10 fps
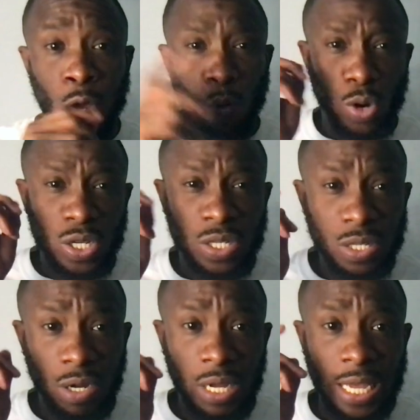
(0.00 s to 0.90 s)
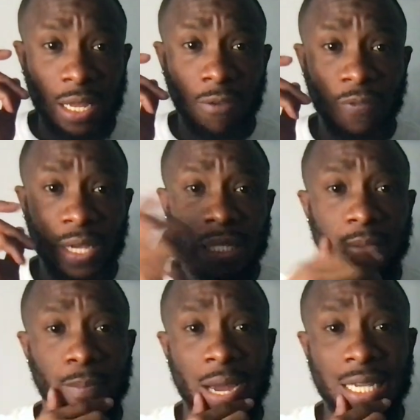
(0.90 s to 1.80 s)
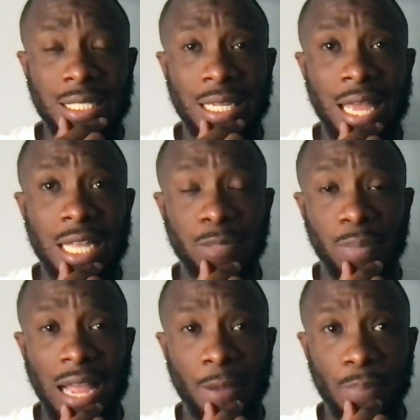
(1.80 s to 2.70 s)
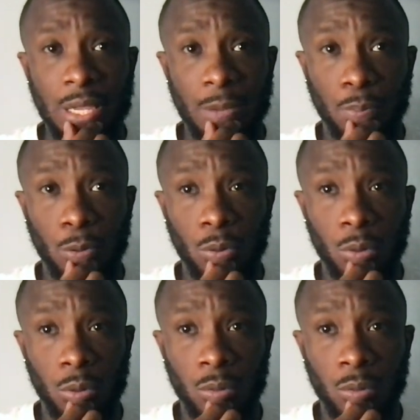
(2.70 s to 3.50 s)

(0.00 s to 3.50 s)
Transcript: We're stuck in a victim mindset as black people